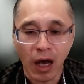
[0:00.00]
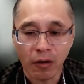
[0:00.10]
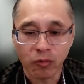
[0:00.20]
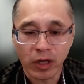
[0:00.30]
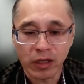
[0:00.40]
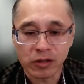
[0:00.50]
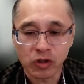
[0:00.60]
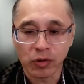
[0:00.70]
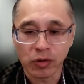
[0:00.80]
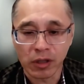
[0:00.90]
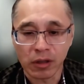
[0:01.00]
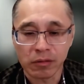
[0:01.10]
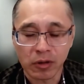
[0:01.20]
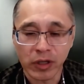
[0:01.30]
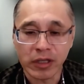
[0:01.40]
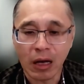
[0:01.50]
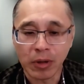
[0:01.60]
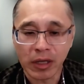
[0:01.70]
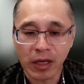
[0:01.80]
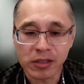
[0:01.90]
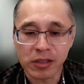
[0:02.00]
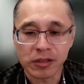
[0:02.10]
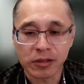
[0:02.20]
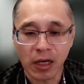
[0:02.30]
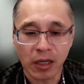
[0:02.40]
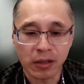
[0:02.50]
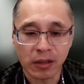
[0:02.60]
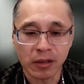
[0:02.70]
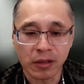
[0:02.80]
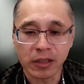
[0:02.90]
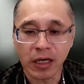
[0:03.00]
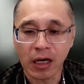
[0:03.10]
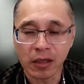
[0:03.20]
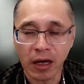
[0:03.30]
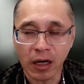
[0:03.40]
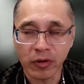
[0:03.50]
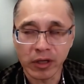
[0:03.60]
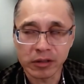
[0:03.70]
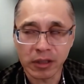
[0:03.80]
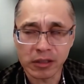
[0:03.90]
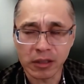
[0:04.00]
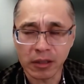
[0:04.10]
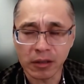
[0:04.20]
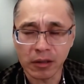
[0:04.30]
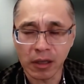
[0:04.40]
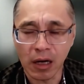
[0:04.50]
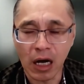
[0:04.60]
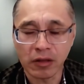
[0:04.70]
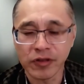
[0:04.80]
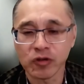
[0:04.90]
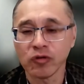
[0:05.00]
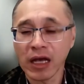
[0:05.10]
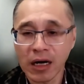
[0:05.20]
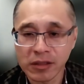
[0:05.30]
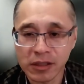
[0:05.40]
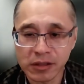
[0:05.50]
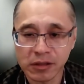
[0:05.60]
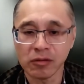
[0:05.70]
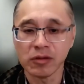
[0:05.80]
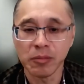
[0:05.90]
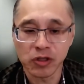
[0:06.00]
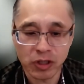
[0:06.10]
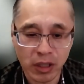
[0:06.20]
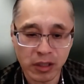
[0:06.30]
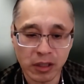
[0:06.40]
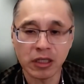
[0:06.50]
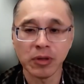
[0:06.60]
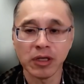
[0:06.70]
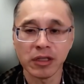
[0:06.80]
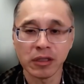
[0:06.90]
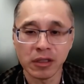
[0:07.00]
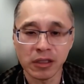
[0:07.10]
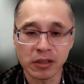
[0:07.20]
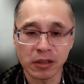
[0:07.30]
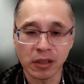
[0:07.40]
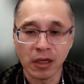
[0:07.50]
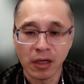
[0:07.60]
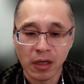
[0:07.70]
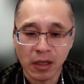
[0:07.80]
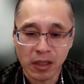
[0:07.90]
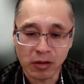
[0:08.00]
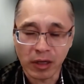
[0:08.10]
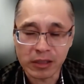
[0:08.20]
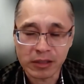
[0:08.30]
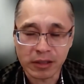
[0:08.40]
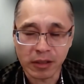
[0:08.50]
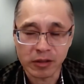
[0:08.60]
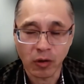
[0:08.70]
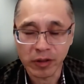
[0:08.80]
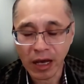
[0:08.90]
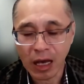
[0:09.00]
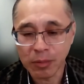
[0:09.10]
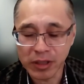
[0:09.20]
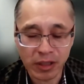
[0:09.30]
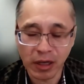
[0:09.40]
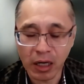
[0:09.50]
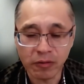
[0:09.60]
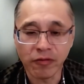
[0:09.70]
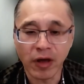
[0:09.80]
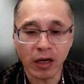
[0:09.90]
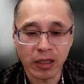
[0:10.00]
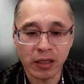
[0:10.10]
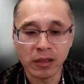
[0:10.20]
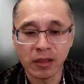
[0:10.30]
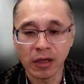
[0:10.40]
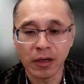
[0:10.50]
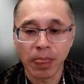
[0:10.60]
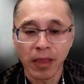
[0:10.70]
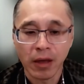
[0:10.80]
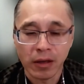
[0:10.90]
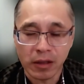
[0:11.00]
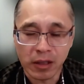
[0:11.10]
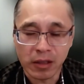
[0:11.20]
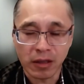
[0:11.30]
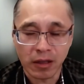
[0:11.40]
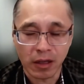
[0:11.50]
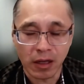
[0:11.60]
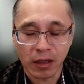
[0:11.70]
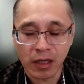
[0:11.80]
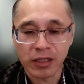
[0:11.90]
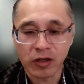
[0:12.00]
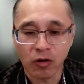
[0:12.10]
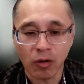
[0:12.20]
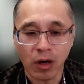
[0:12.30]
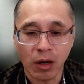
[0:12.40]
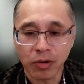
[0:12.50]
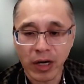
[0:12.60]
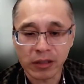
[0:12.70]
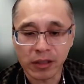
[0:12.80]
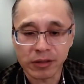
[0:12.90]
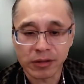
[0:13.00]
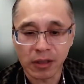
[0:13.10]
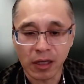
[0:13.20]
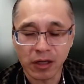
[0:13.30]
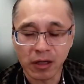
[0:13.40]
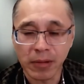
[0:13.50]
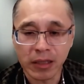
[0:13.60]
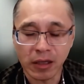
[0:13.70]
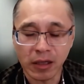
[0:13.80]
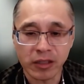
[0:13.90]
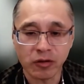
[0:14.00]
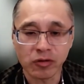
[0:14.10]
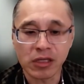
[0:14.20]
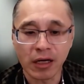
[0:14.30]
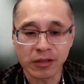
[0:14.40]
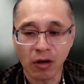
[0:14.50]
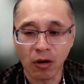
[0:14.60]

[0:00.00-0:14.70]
really showed great applications. And the other areas is artificial intelligence, the machine learning, deep learning. This is already happening everywhere in the clinical practice. I think many clinical sites